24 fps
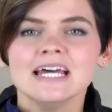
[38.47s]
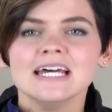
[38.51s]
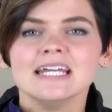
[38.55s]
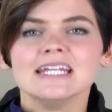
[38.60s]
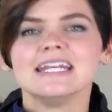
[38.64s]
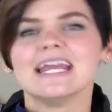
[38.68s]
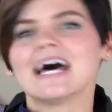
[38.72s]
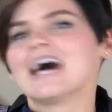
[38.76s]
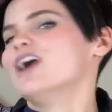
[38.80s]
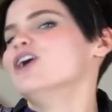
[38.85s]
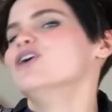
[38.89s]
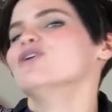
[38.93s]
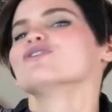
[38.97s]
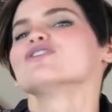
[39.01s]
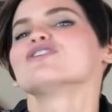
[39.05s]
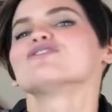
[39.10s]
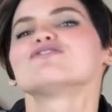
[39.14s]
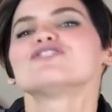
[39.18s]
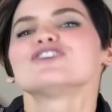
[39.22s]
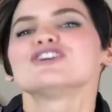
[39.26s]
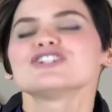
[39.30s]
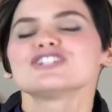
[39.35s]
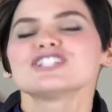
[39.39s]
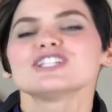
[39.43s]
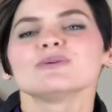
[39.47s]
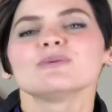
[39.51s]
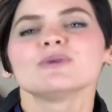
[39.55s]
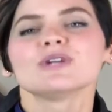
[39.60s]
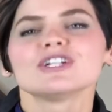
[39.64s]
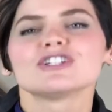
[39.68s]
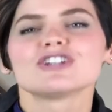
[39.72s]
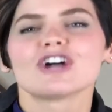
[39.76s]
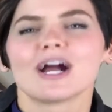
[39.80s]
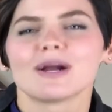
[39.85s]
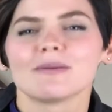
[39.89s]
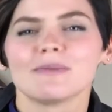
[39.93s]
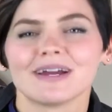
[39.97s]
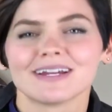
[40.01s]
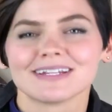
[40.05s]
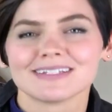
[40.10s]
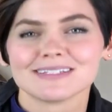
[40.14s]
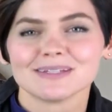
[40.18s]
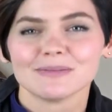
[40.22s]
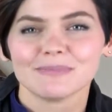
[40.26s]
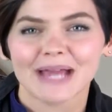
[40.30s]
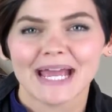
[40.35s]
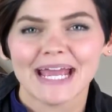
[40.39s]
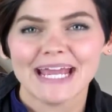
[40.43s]
Now, the first thing we're going to talk about is
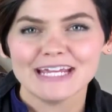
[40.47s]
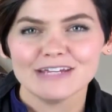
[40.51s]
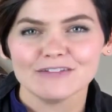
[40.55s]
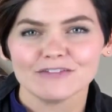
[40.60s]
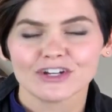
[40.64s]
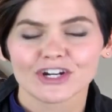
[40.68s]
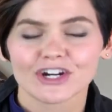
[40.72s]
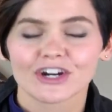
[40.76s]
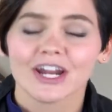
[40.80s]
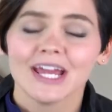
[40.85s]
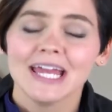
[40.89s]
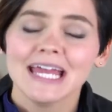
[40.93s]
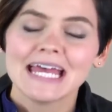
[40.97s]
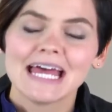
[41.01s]
the behavior.